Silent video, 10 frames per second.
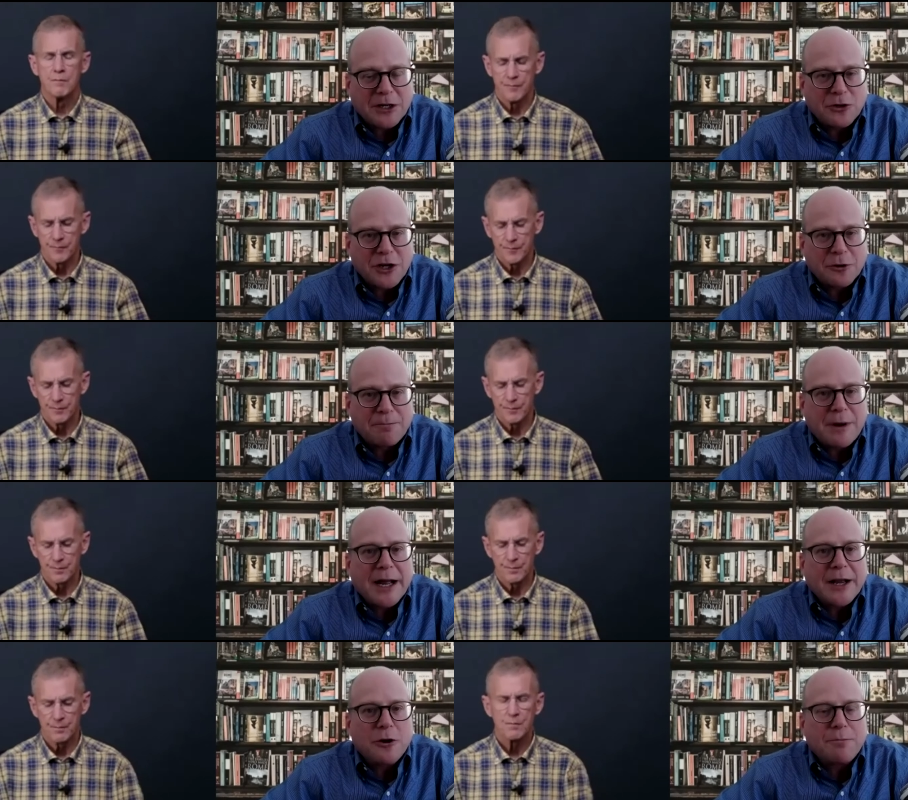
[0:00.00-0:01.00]
Speaker 1: look at your
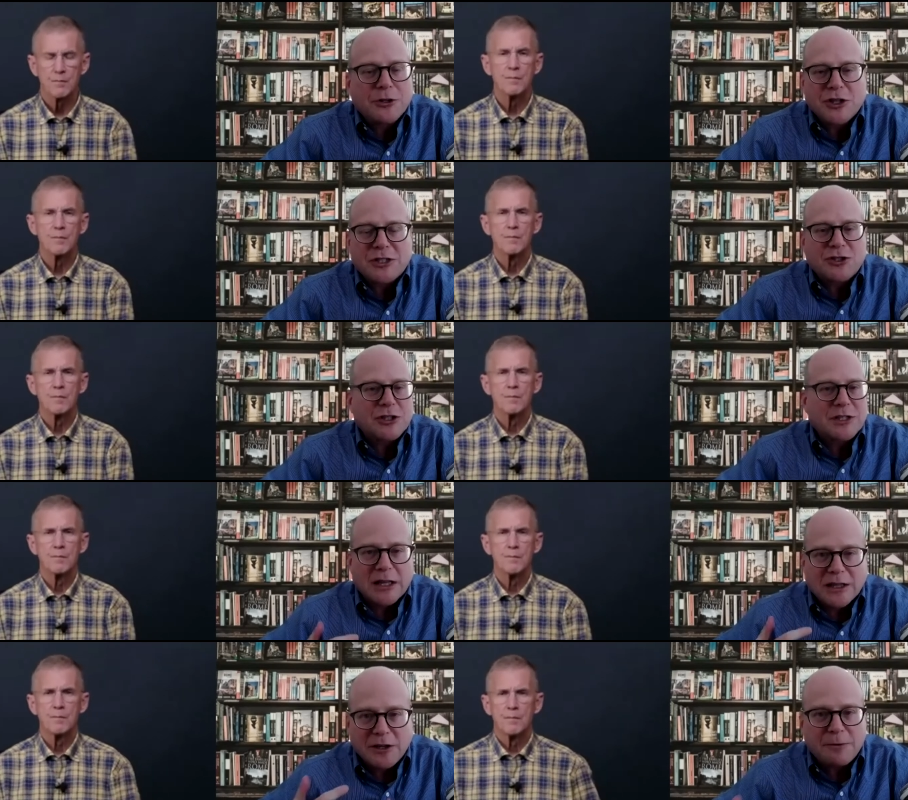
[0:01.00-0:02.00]
bio, but just just
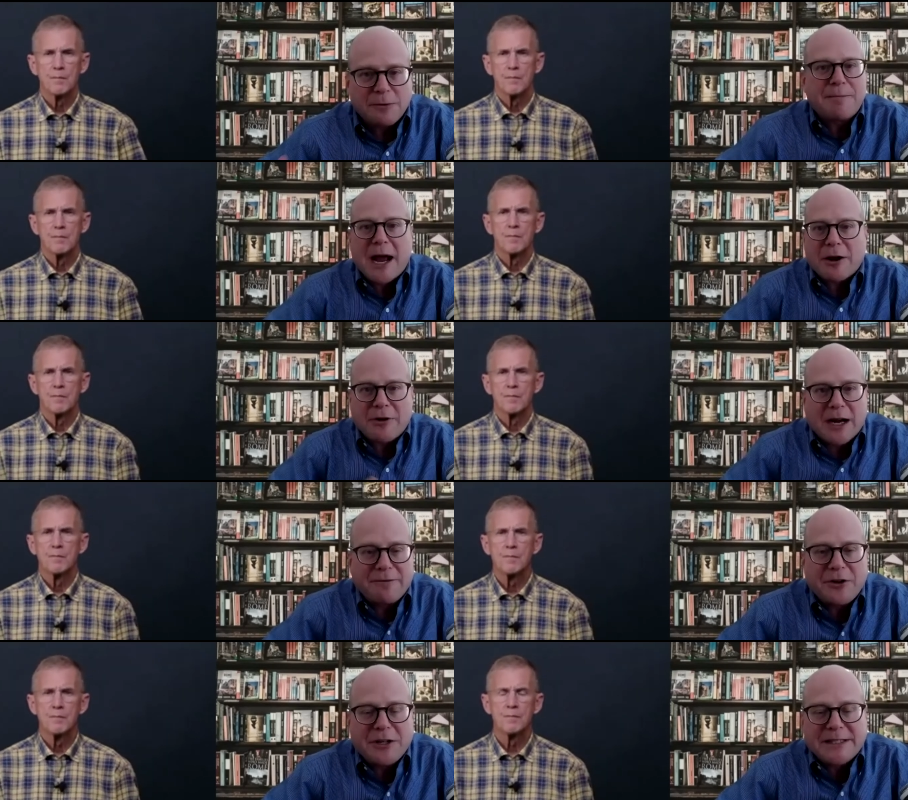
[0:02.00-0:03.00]
a little bit of background,
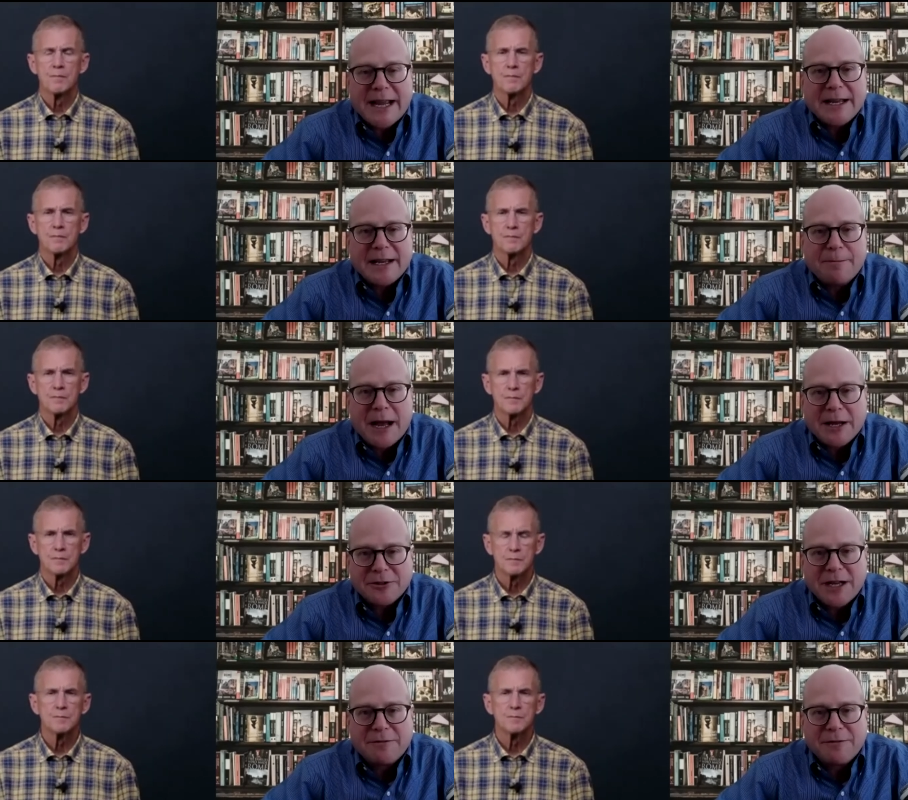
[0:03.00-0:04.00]
if you can say about
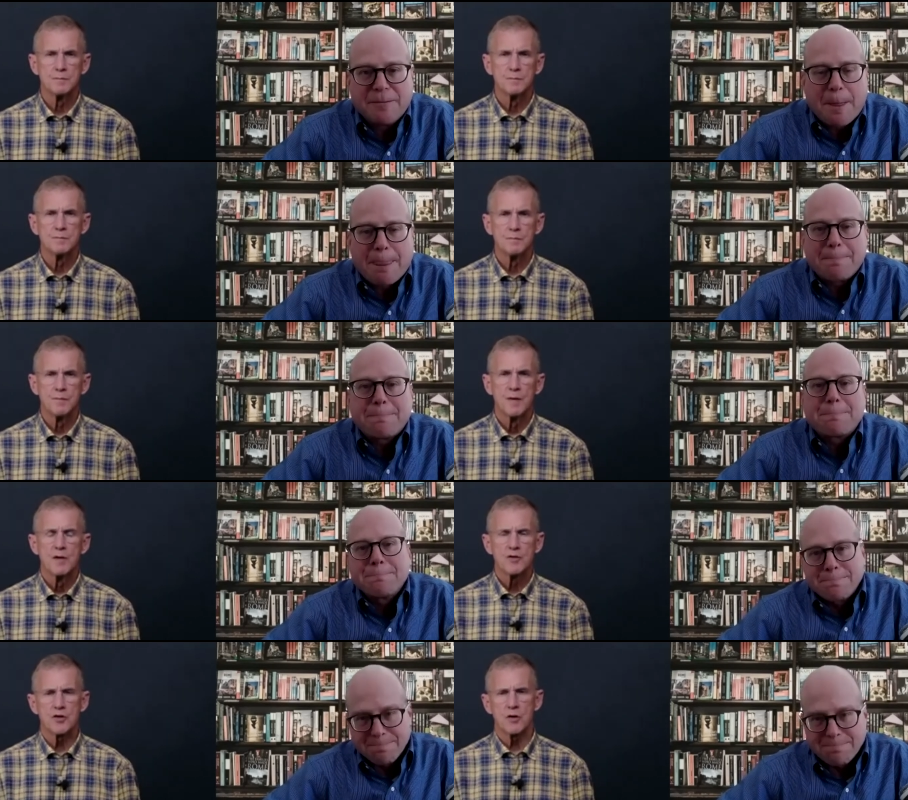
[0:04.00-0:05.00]
yourself.
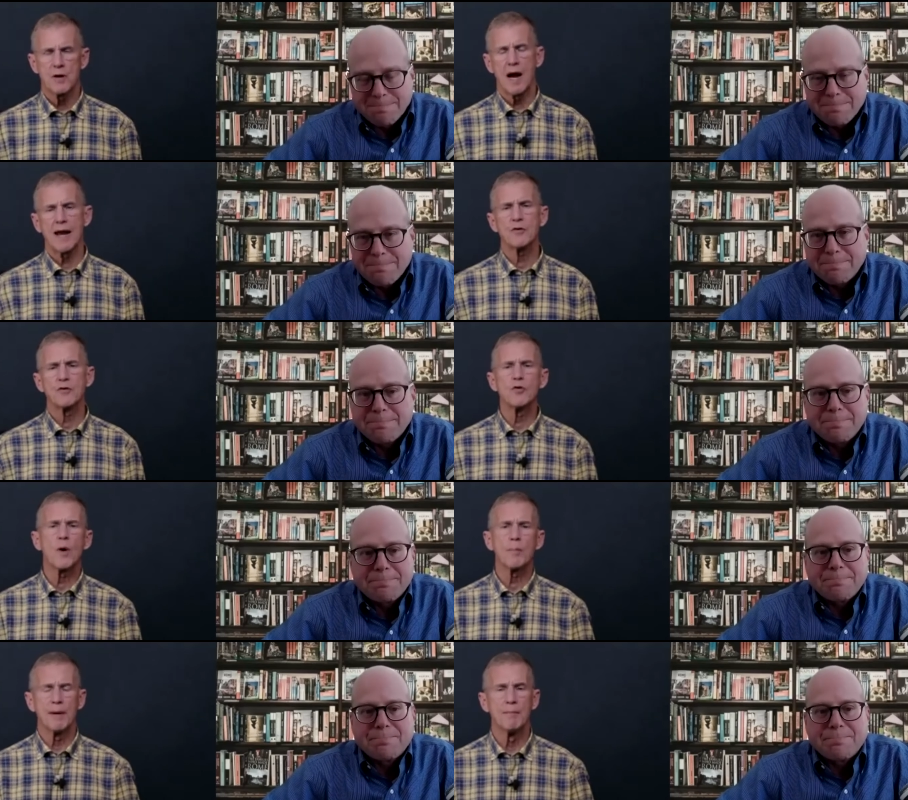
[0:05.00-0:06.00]
Speaker 2: Sure. I grew
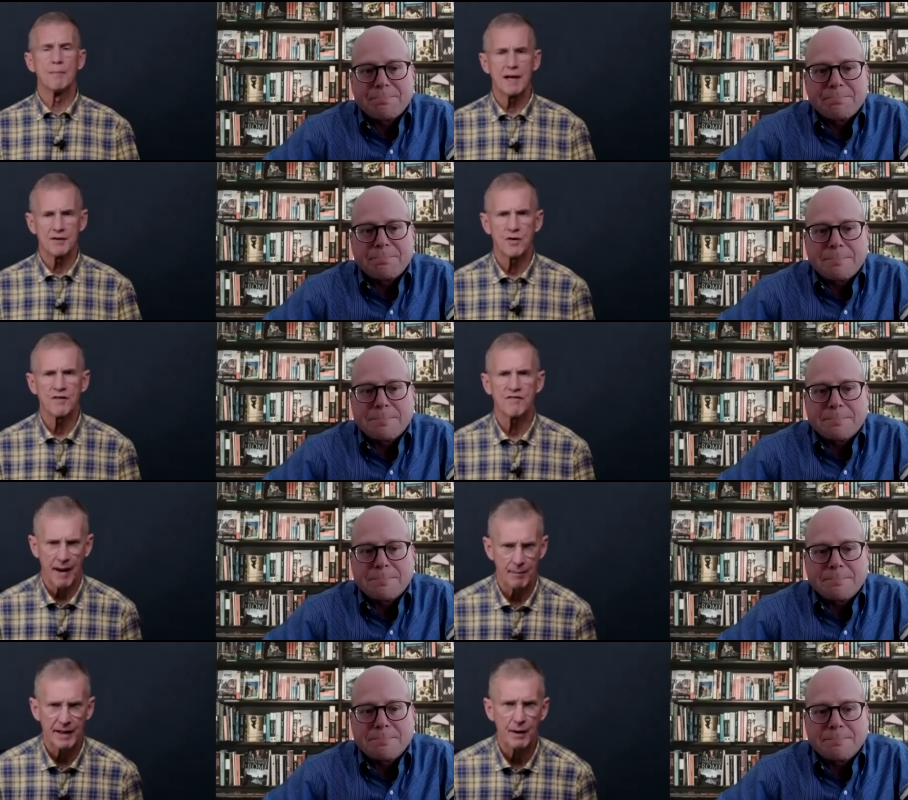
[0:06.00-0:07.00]
up in a military
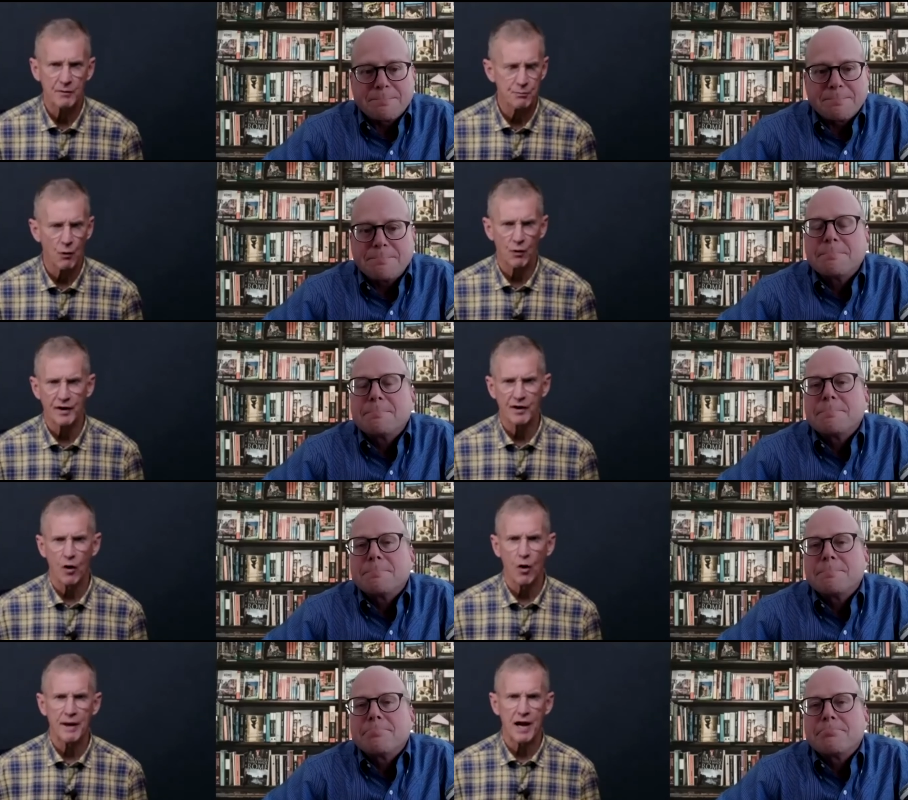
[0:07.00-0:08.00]
family. I was born in an
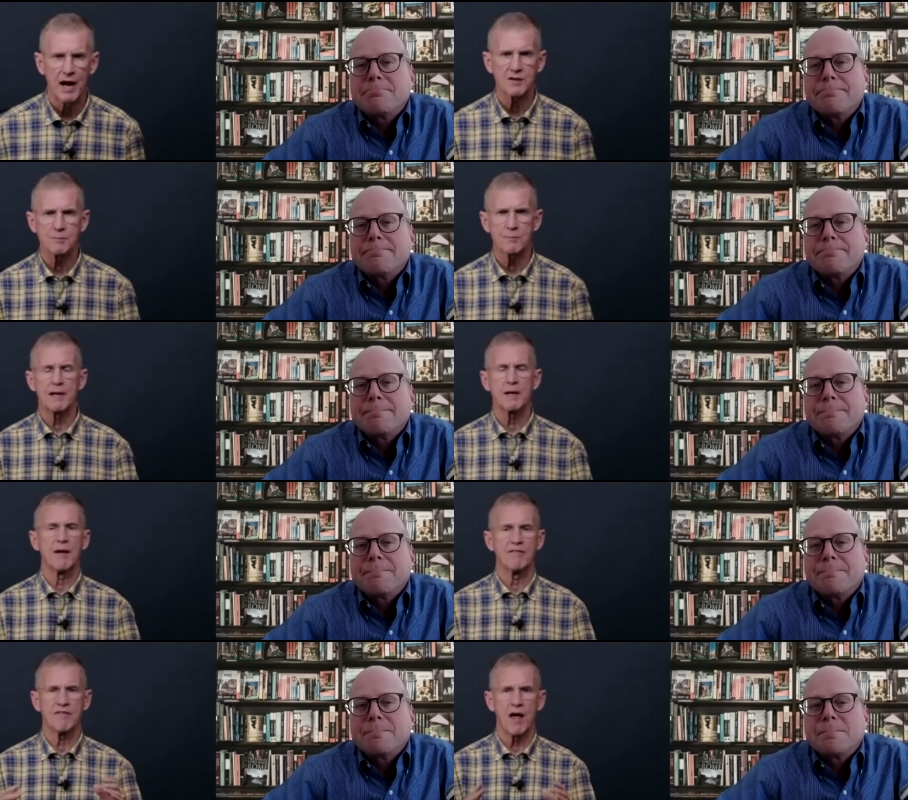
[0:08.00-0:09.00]
army hospital.
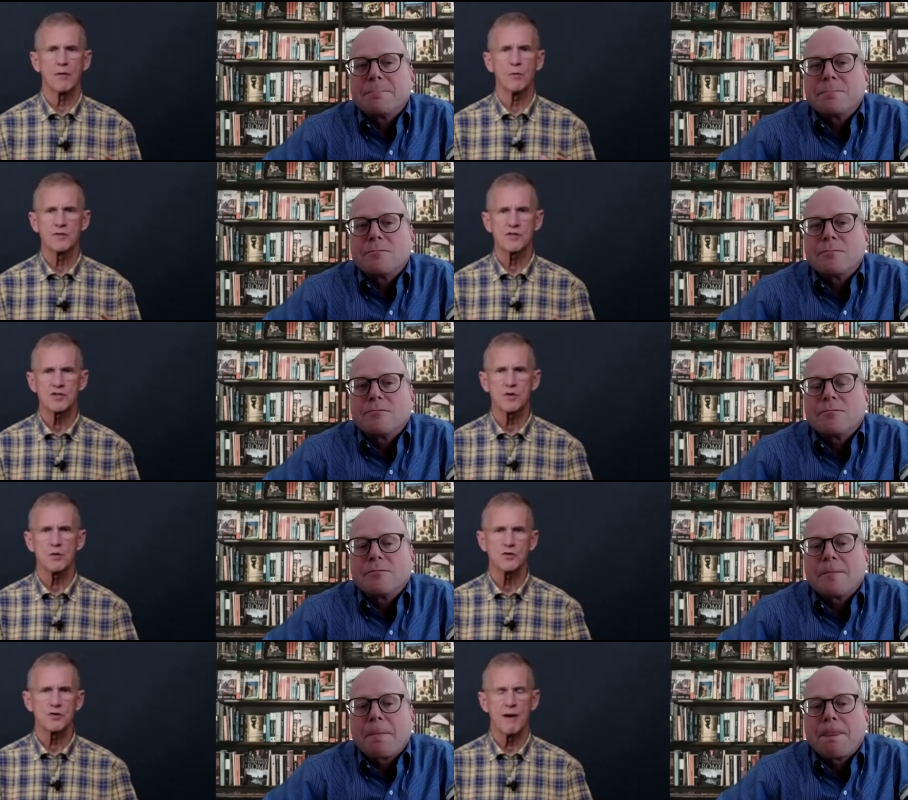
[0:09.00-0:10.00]
My father was a
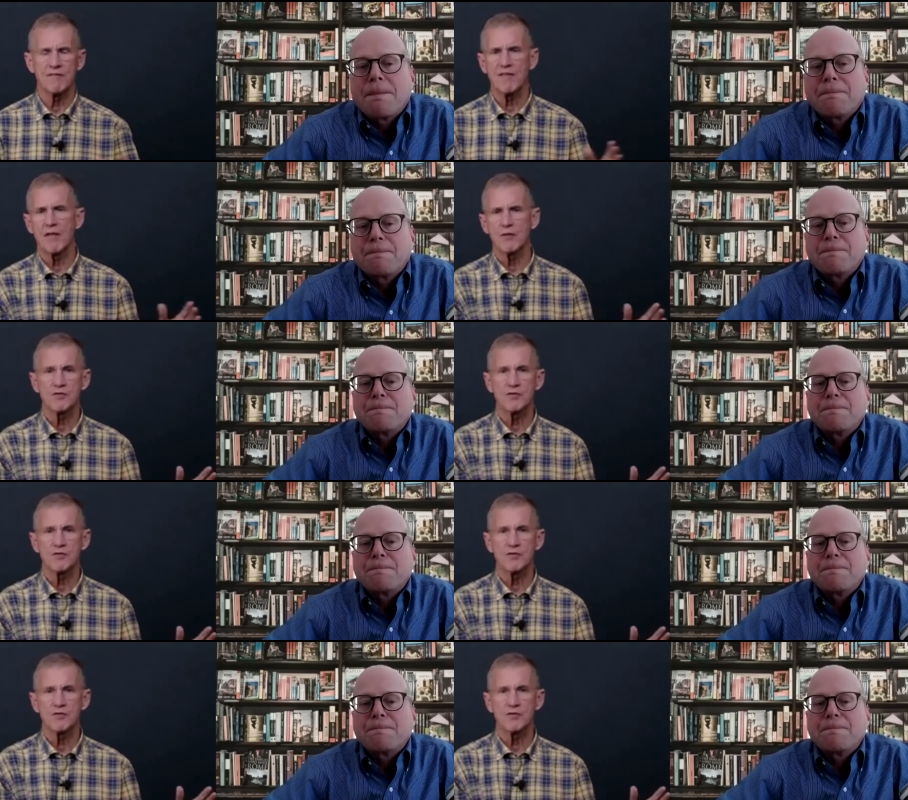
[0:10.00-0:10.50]
soldier. My father's